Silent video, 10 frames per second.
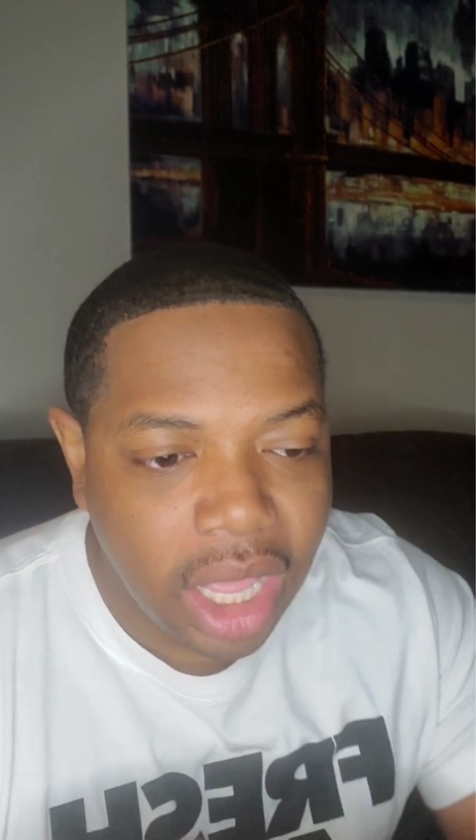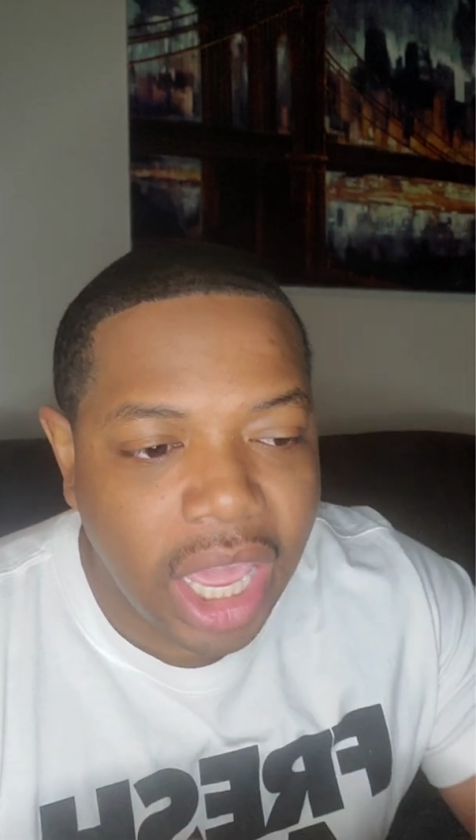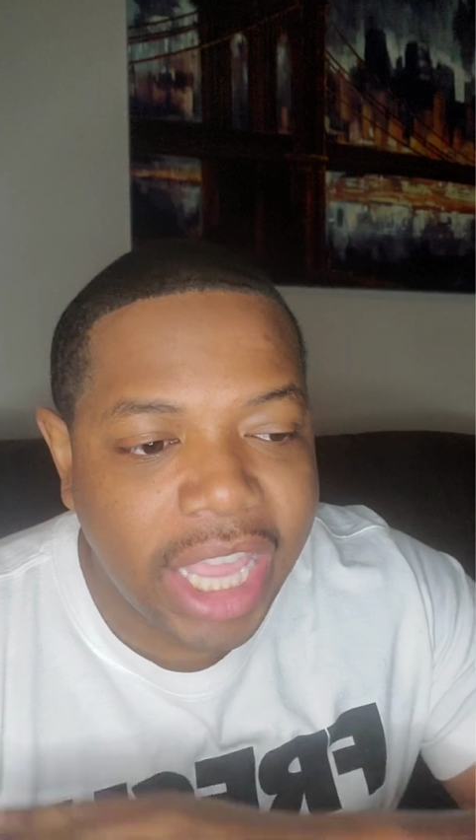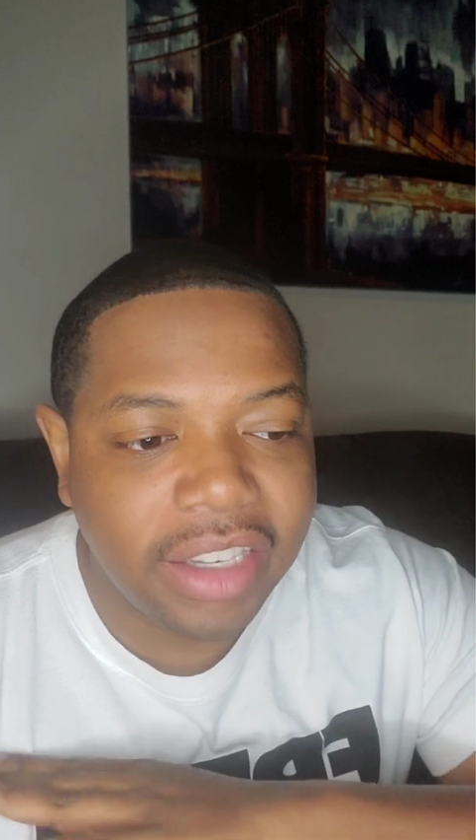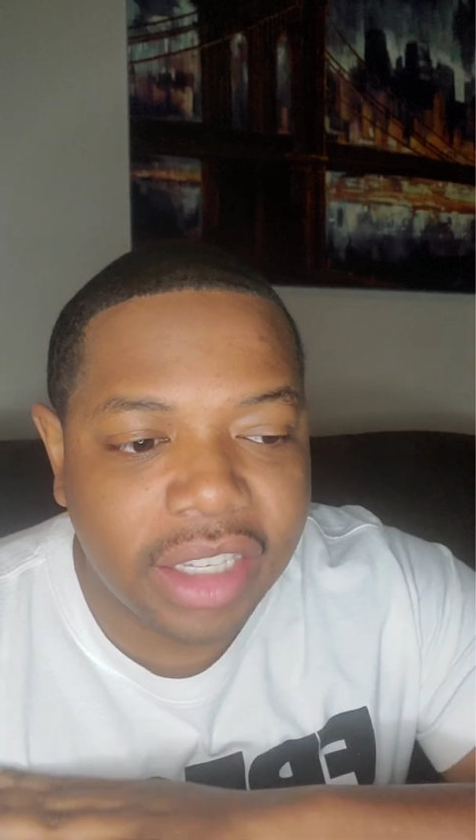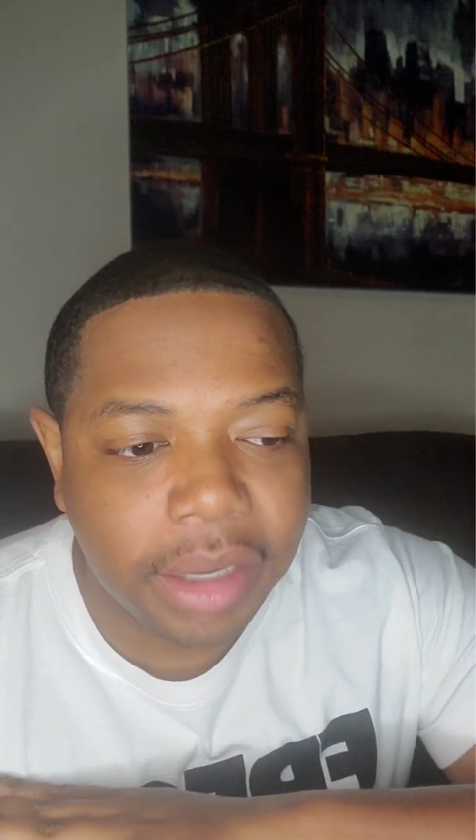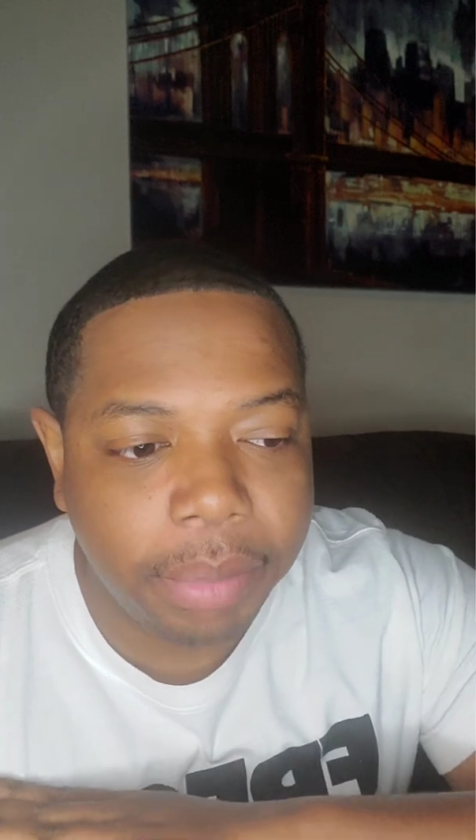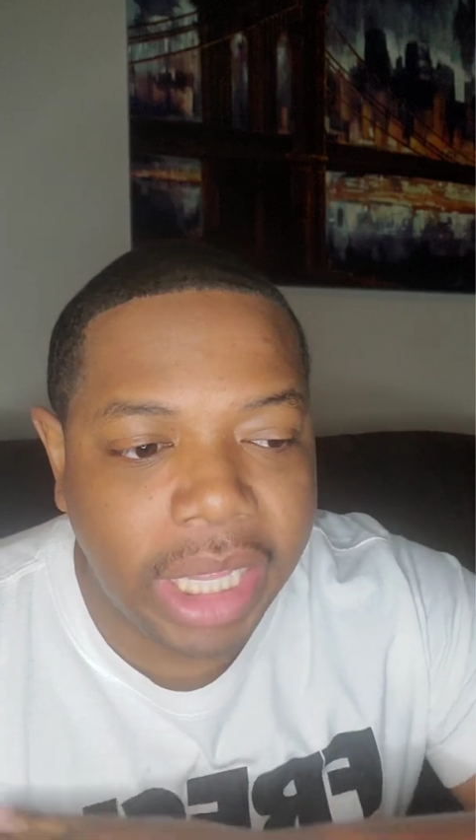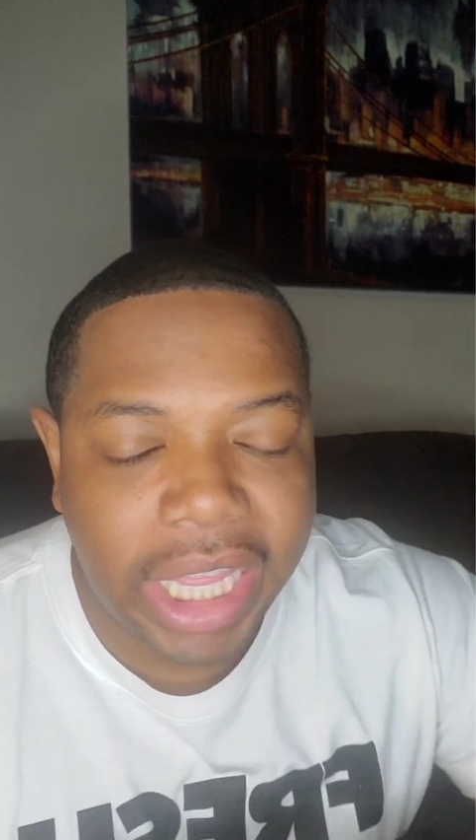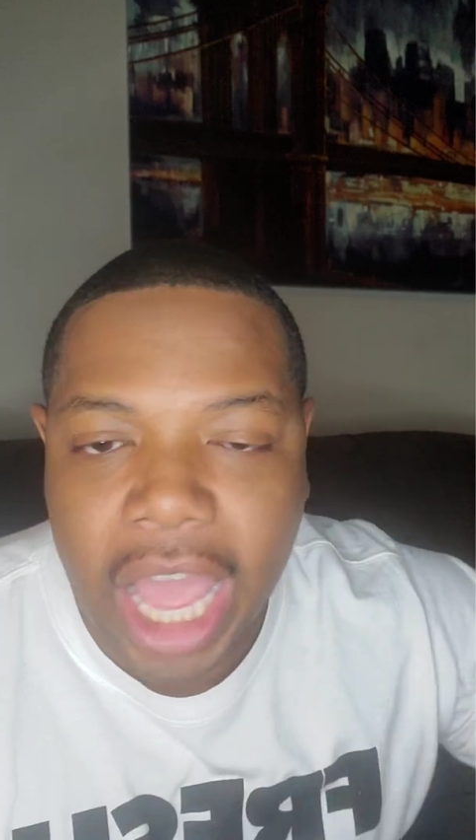it just
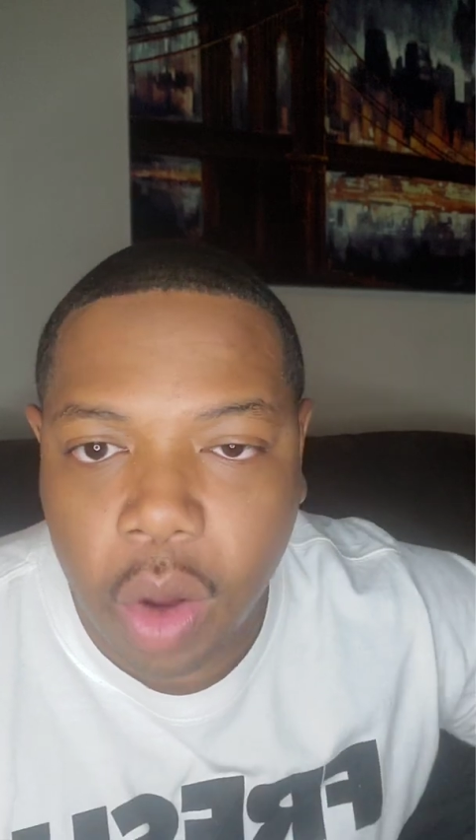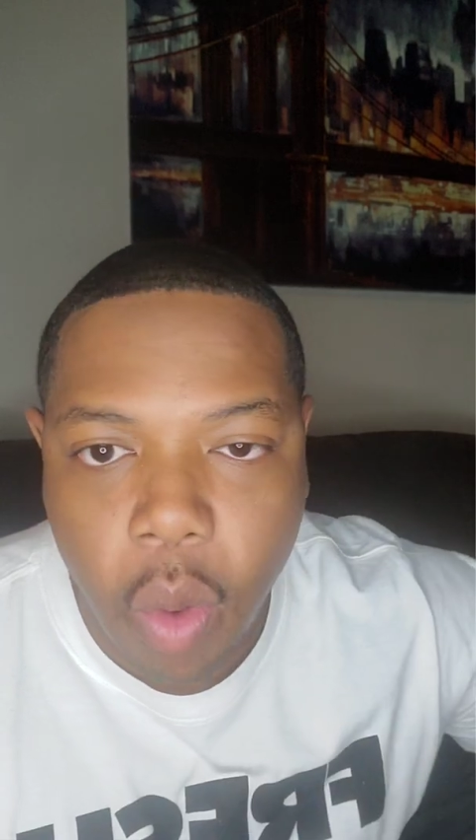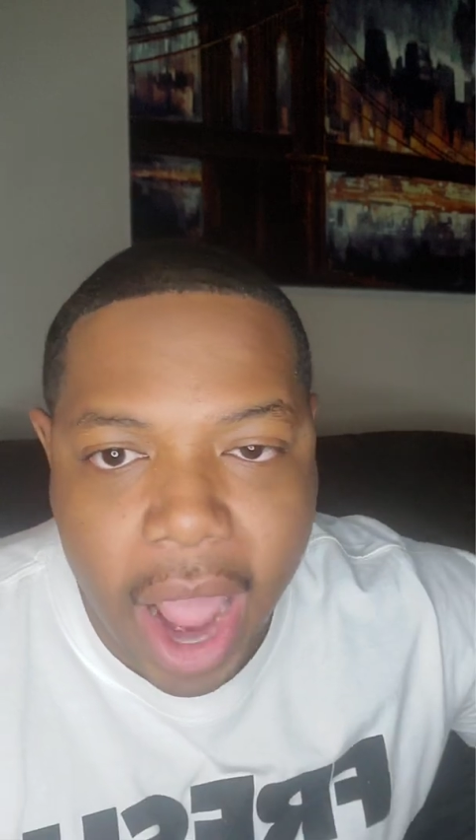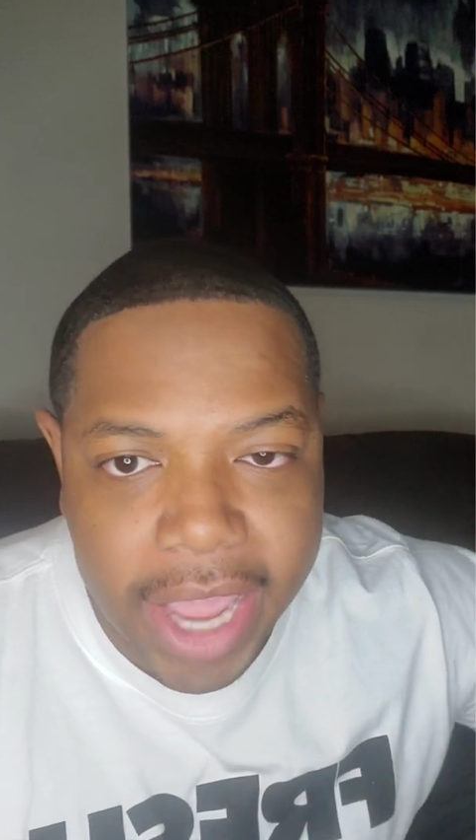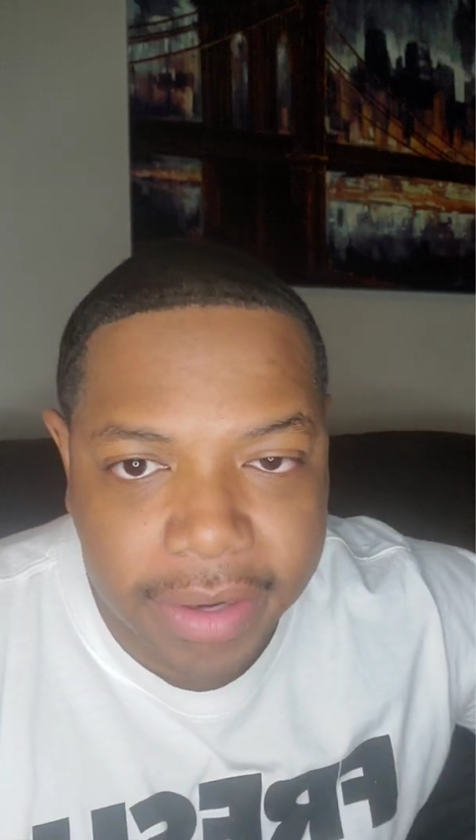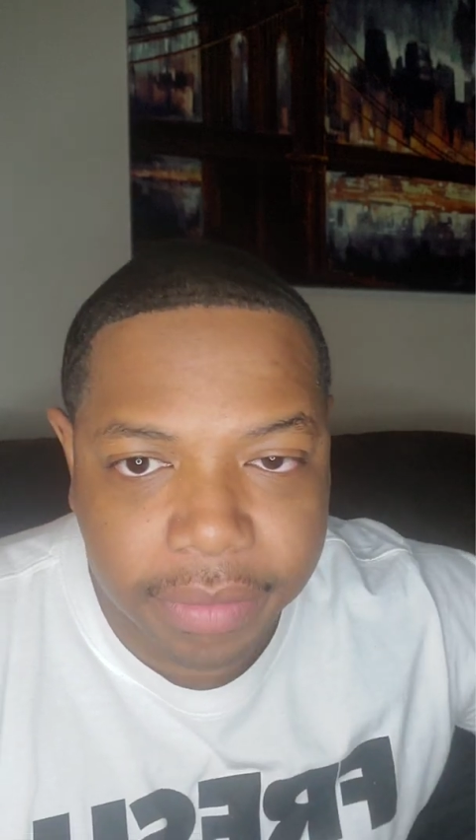completely got quiet.